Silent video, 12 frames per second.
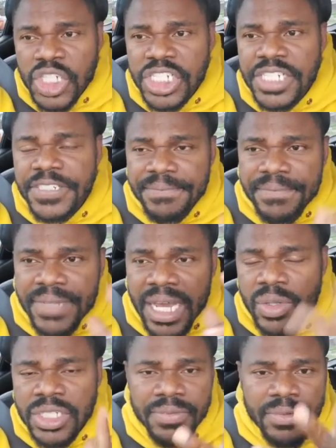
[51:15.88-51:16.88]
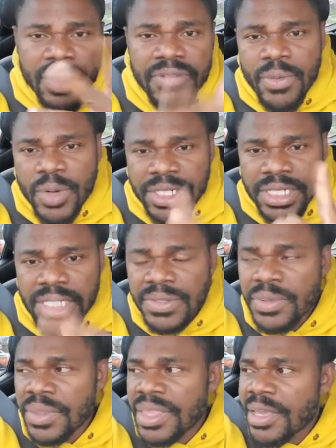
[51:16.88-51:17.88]
The gentleman who gave me this app, his name is
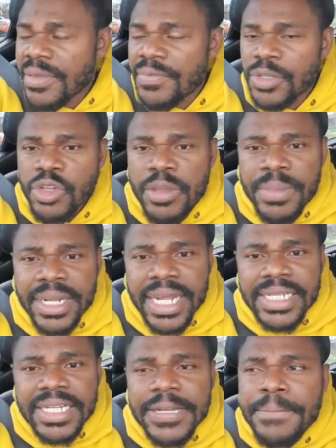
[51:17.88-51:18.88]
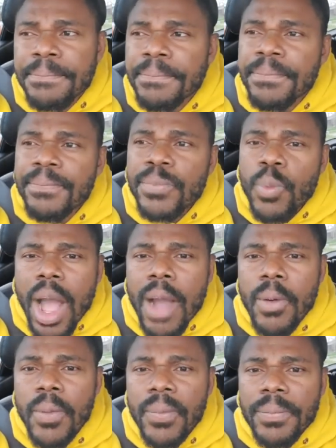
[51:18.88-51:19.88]
Anochi. Anochi, if you ever watch this video,
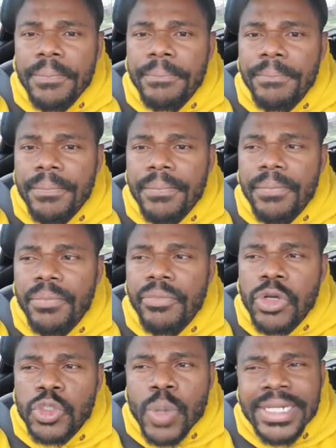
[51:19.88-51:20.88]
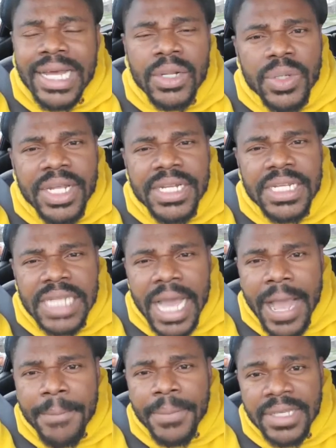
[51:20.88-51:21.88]
thank you for showing me that. Wow.
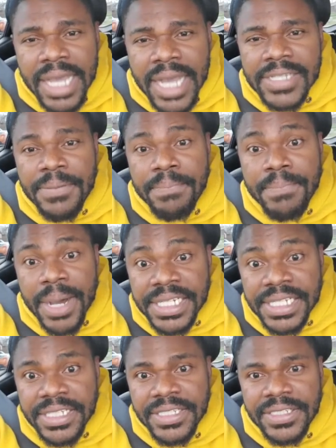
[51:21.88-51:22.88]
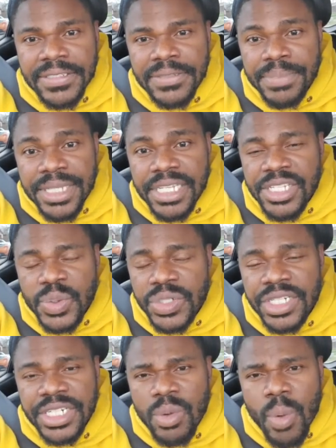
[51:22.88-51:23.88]
So I downloaded this
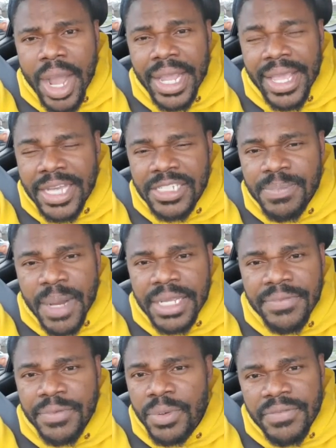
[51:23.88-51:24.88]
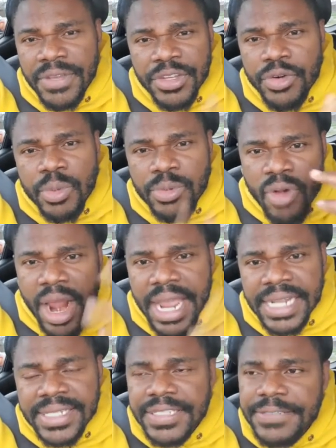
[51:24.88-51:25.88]
app, Gas Buddy.
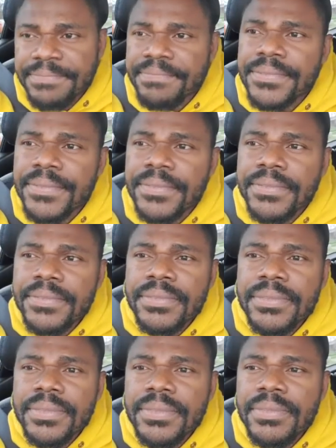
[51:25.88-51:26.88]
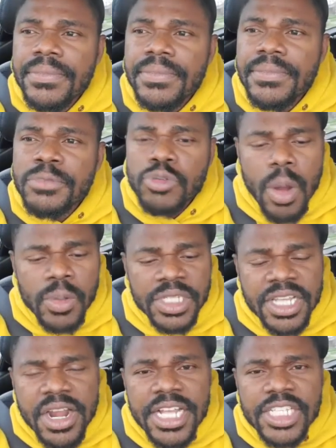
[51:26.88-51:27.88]
B-U-D-D-Y, Gas Buddy. If you live in Europe, try it.